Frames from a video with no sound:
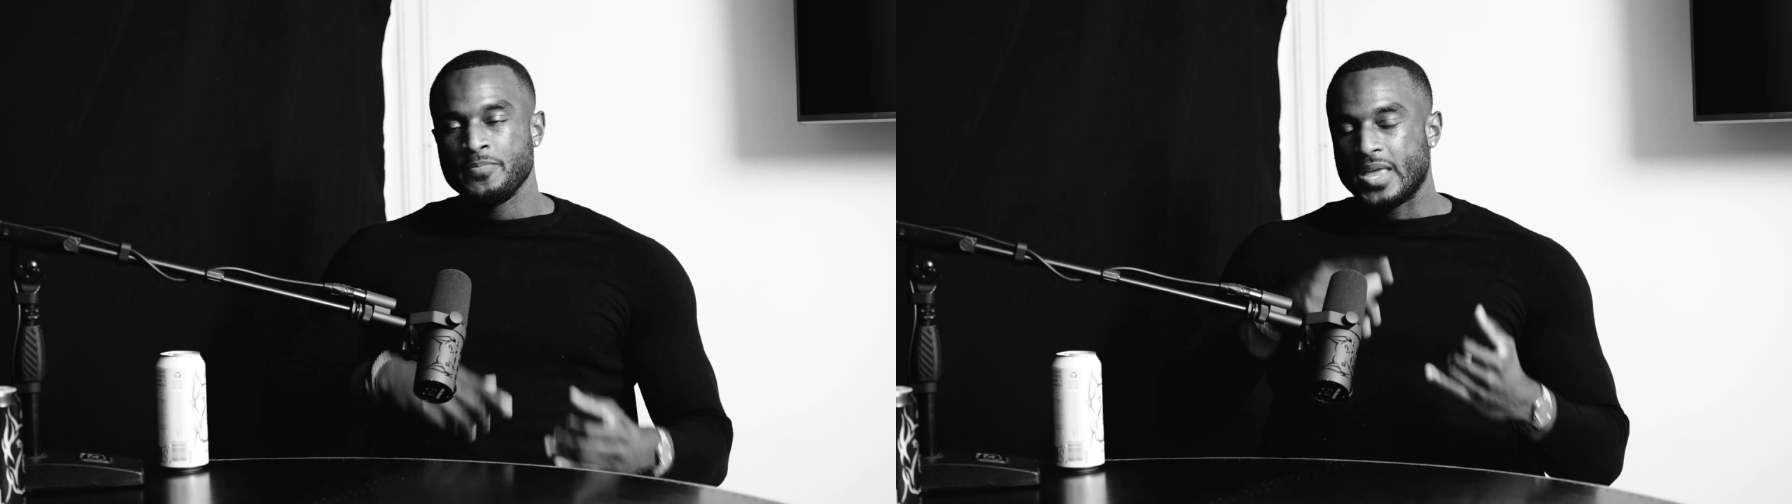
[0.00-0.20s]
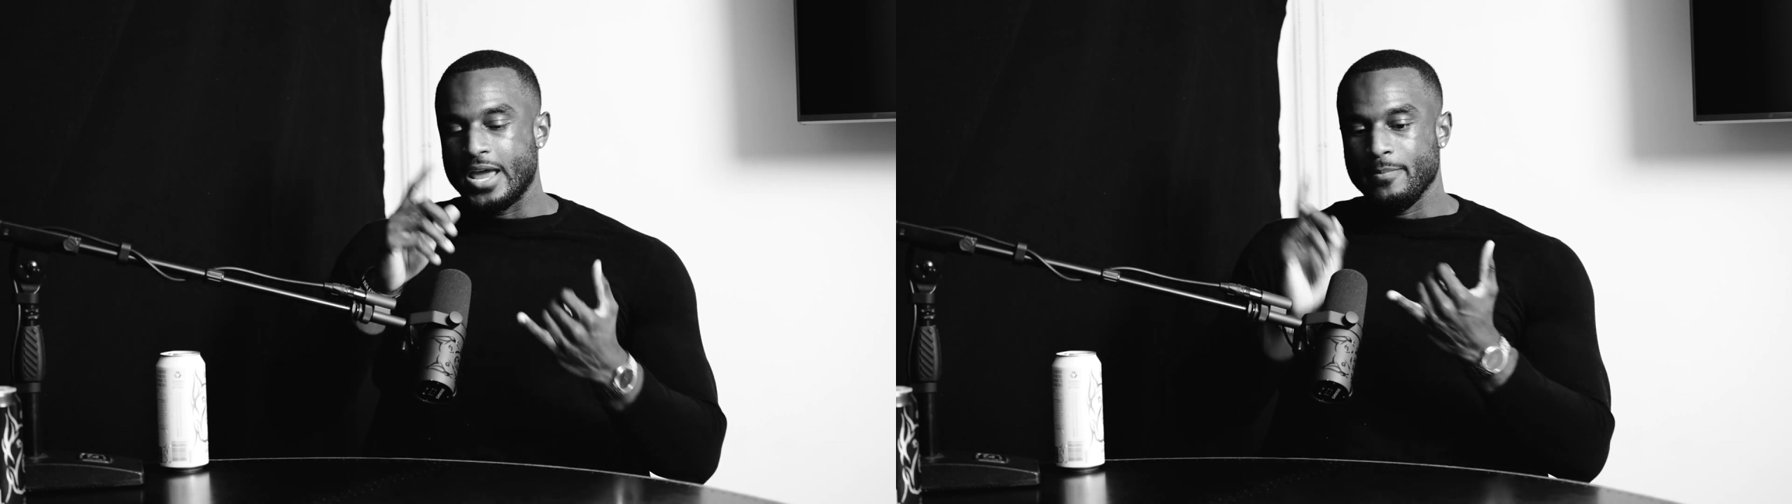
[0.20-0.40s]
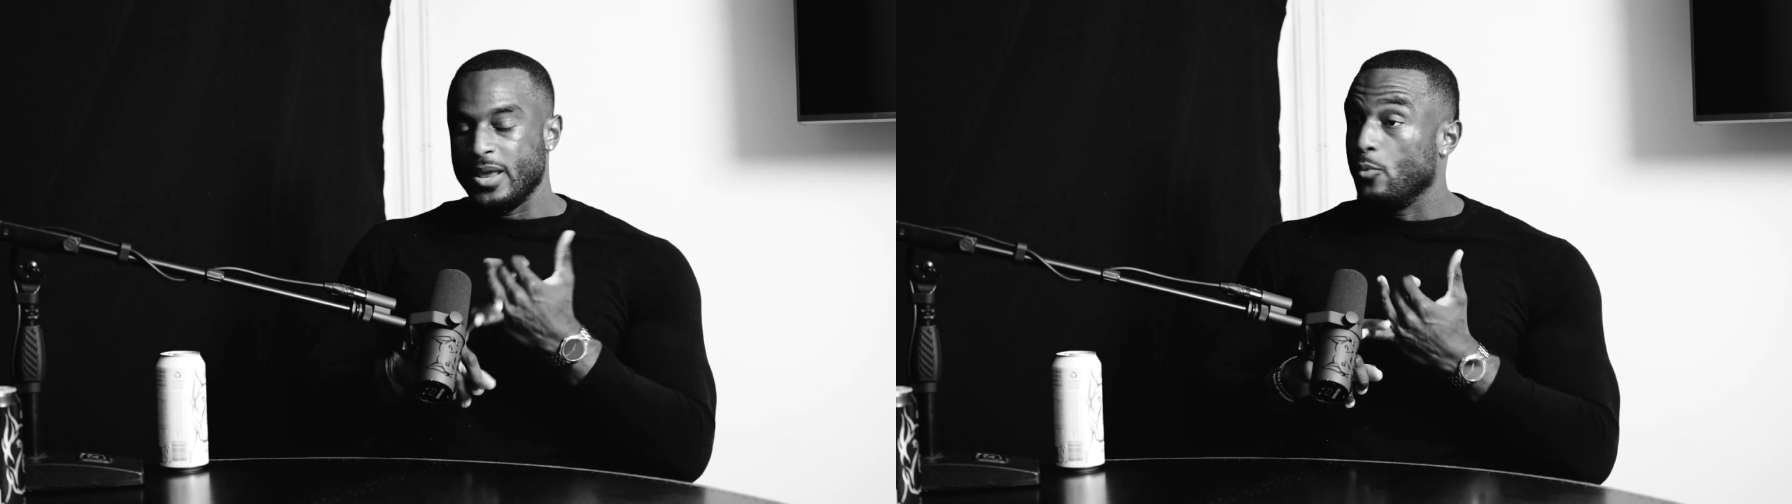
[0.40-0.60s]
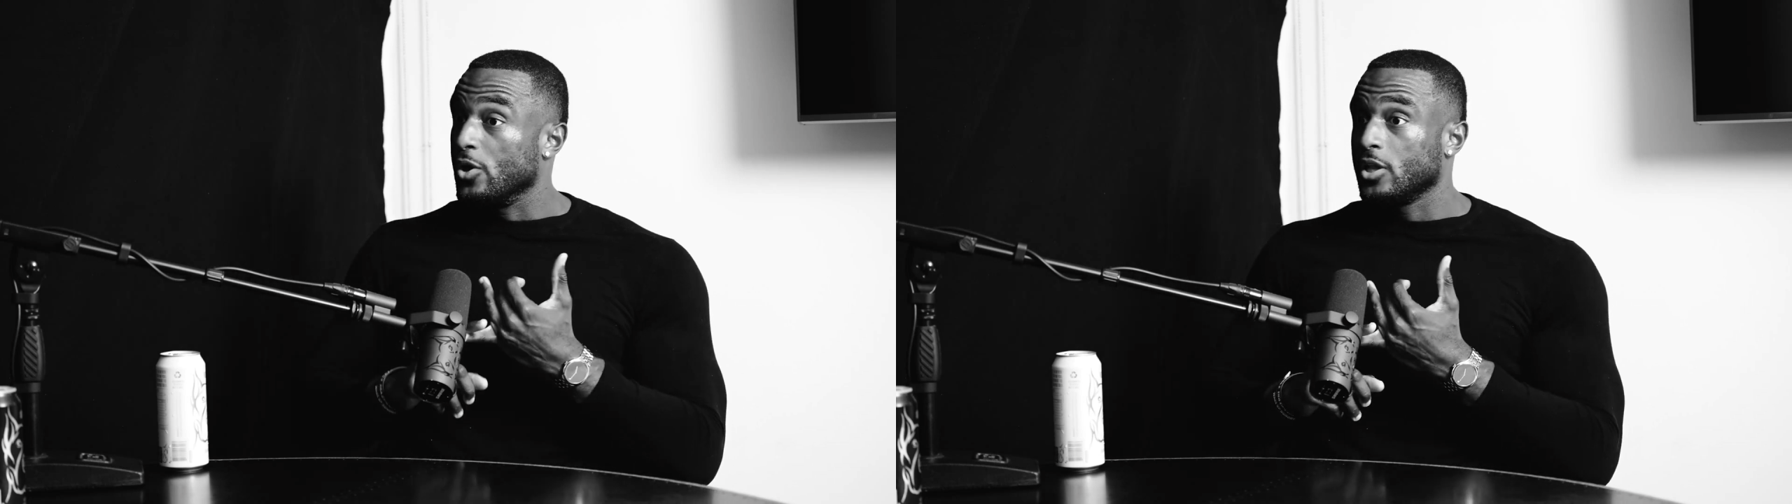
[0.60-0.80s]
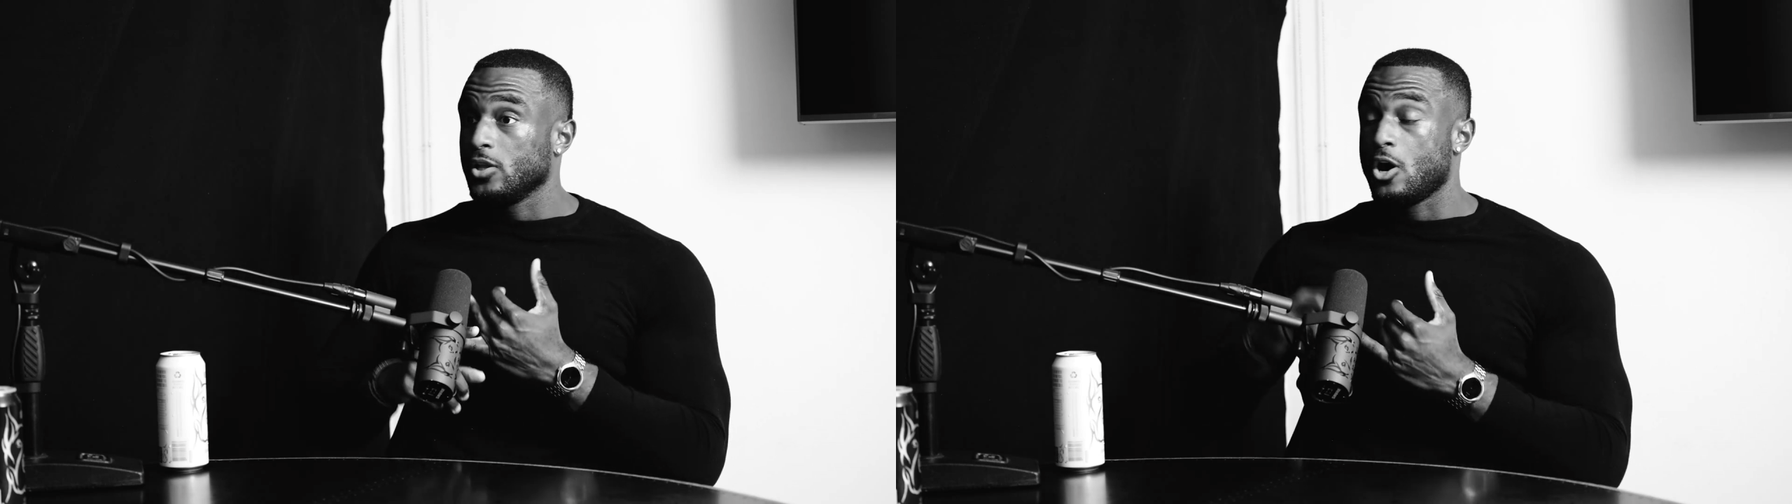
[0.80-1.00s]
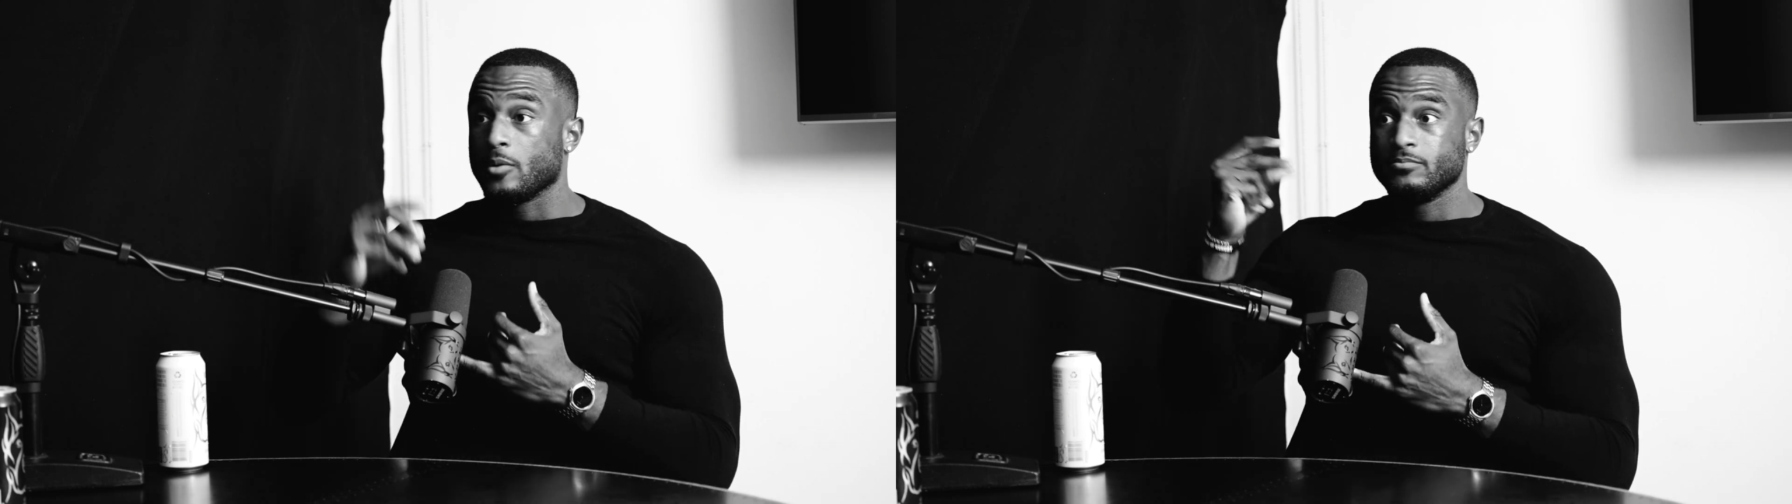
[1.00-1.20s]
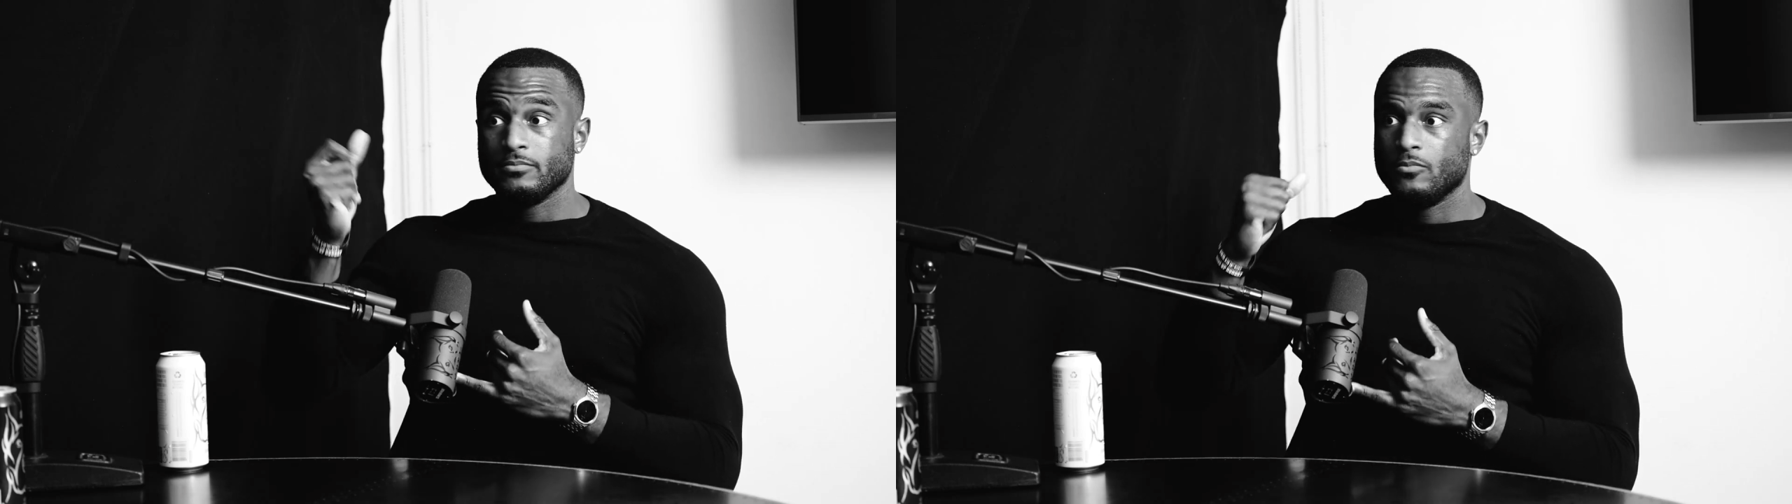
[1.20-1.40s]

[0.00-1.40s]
Hey man, win the alarm.